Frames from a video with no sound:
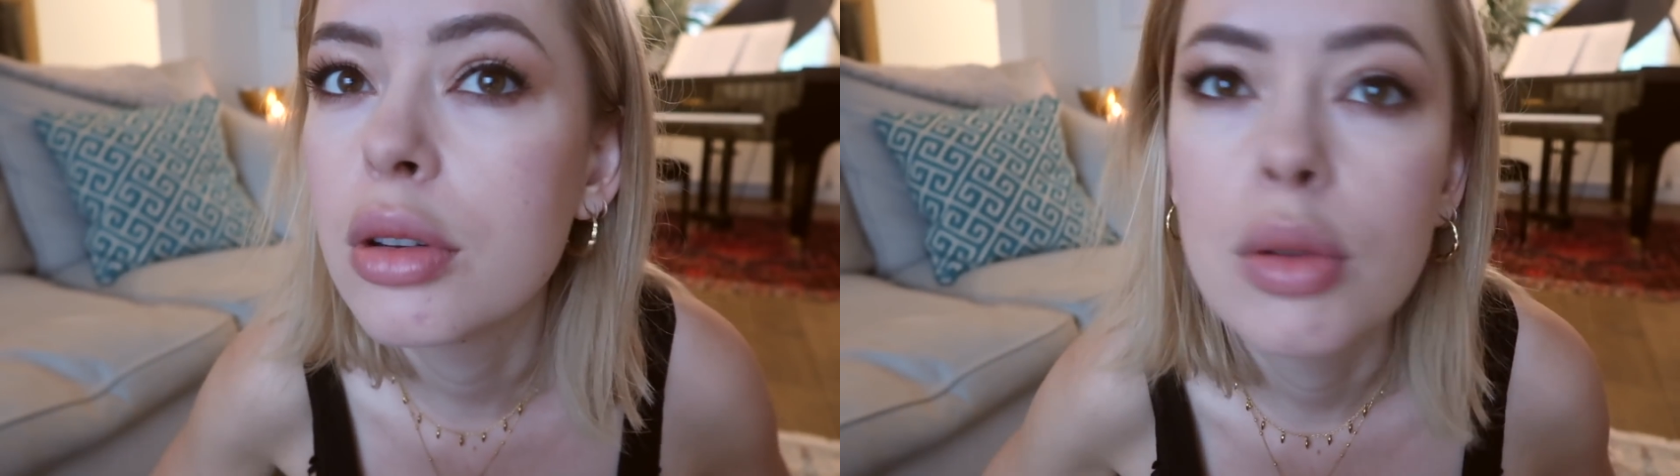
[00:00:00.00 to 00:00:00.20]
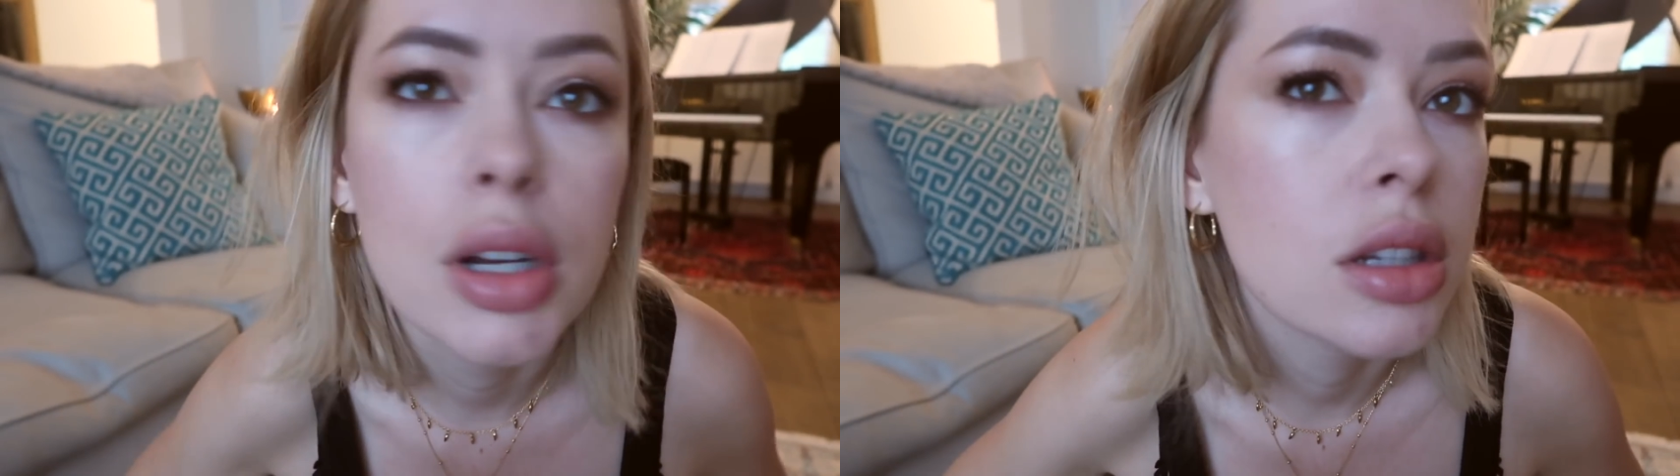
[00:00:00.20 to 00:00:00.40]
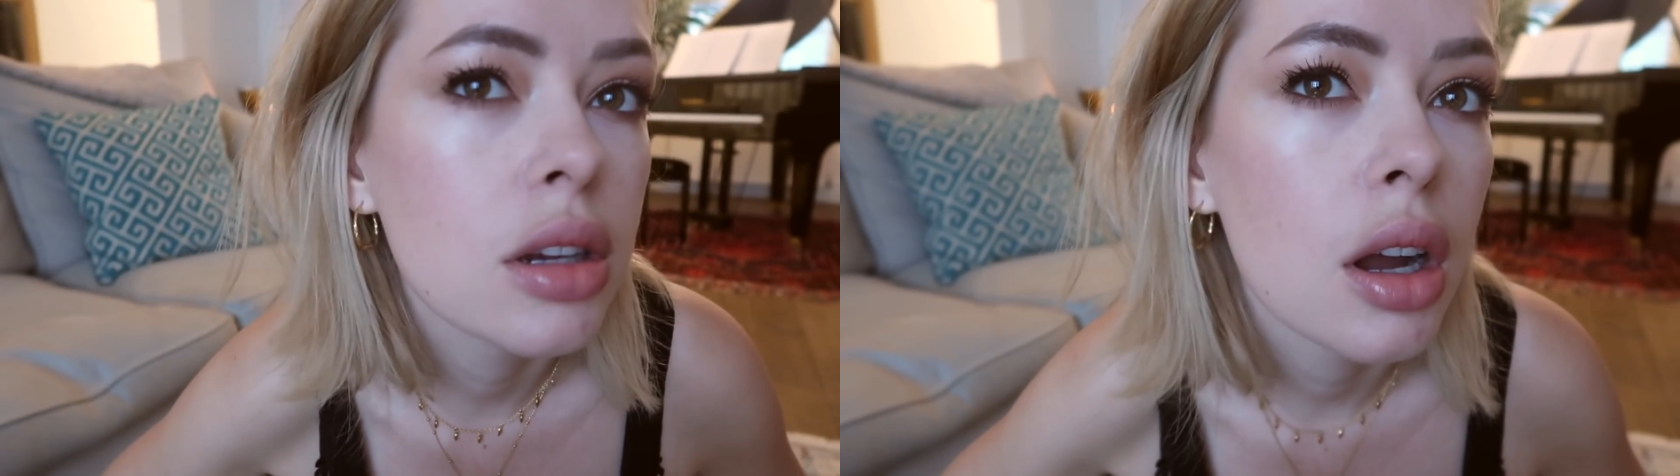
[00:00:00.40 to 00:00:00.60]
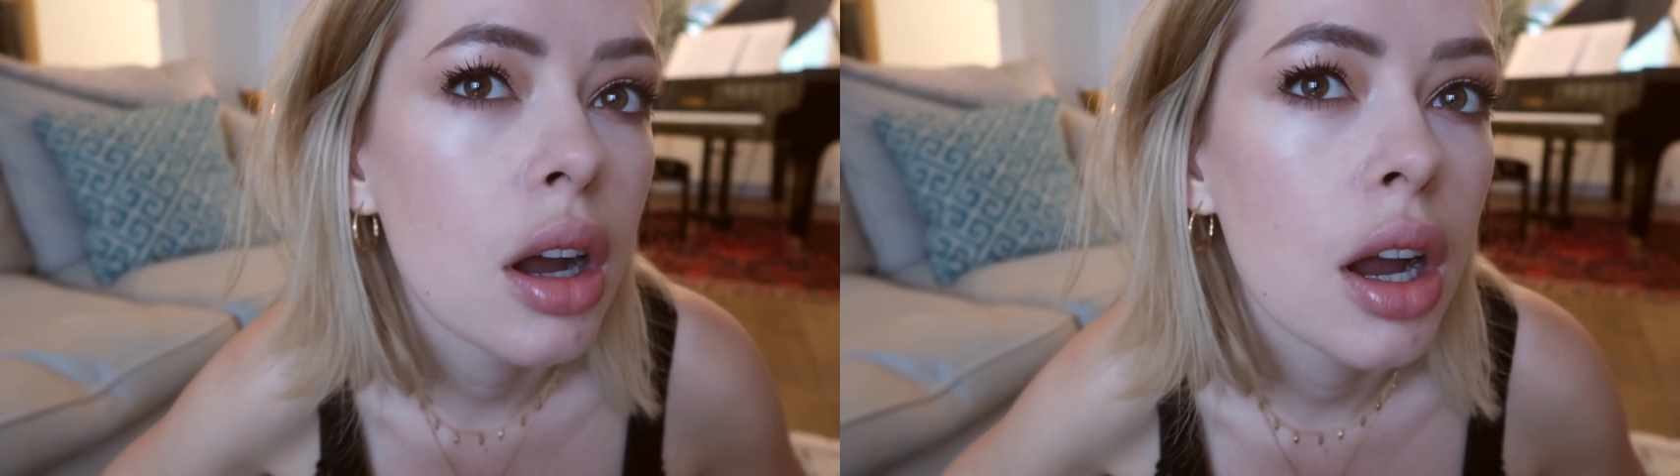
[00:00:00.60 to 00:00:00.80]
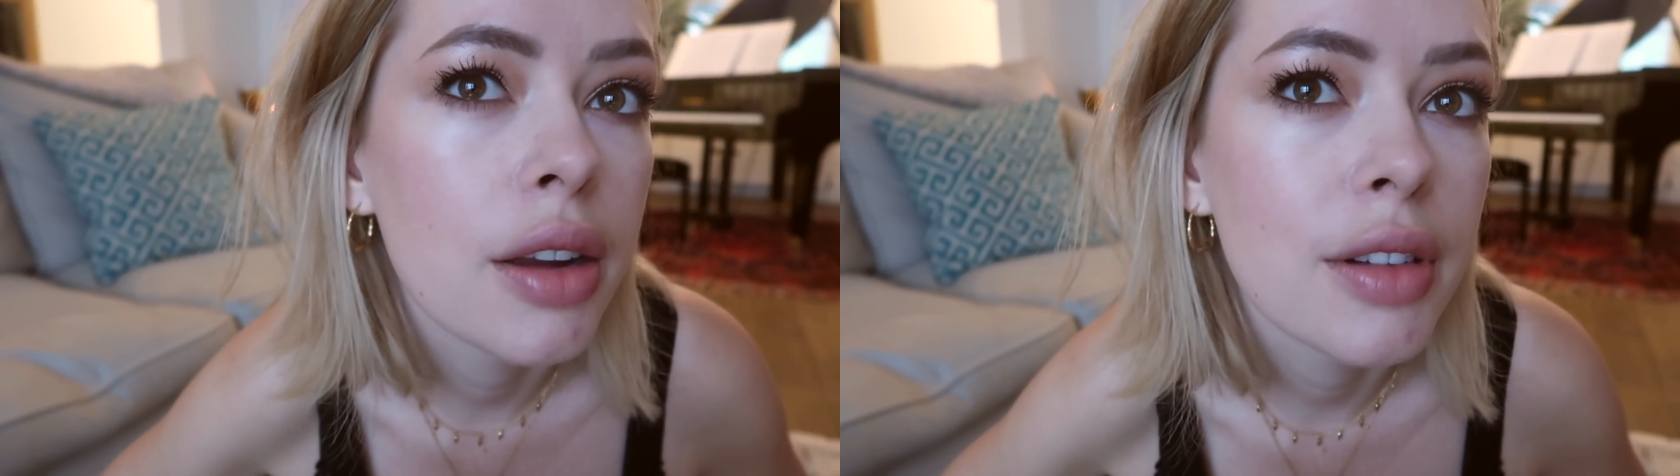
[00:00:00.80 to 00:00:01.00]
which
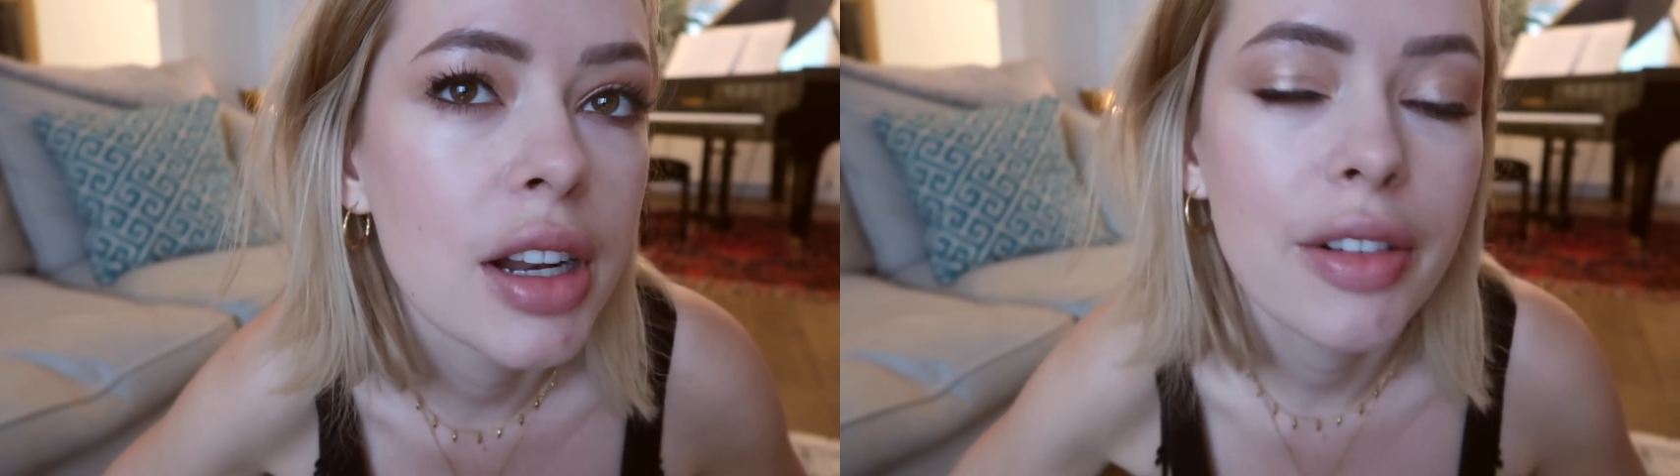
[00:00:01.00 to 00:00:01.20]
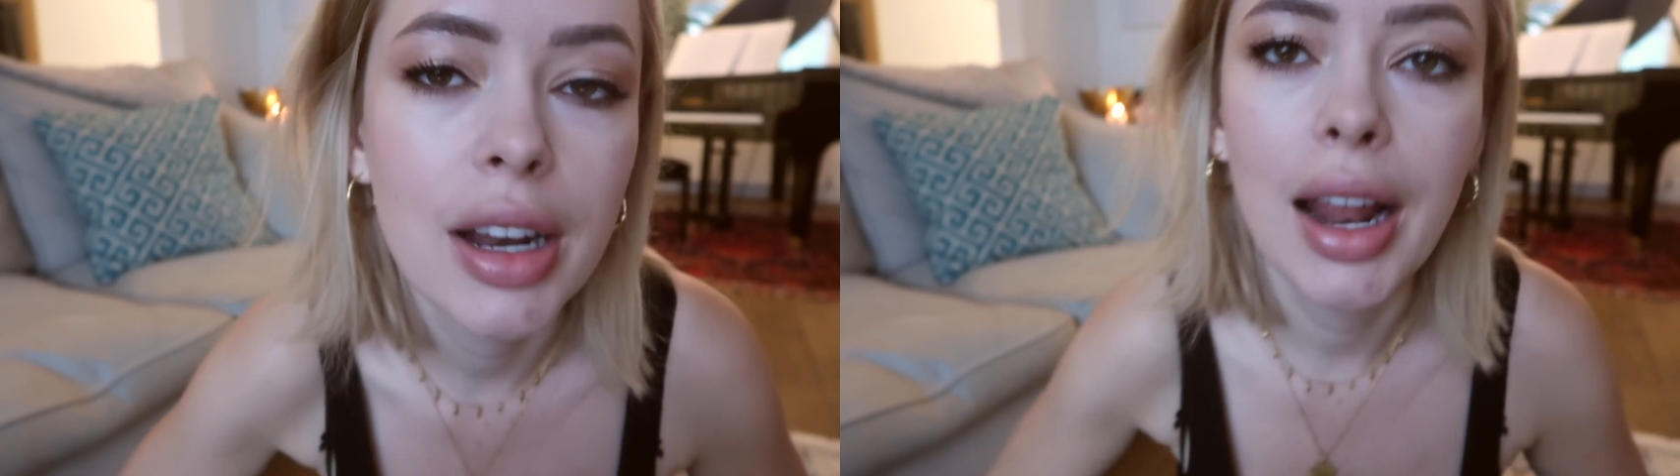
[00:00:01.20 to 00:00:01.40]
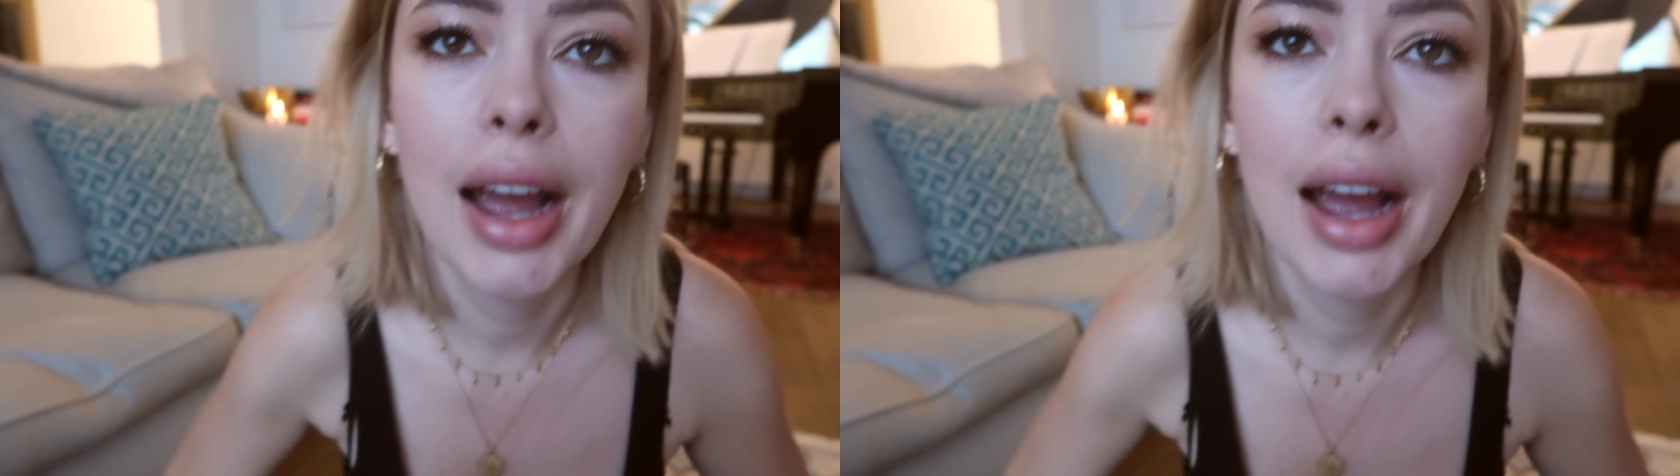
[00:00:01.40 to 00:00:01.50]
I really, really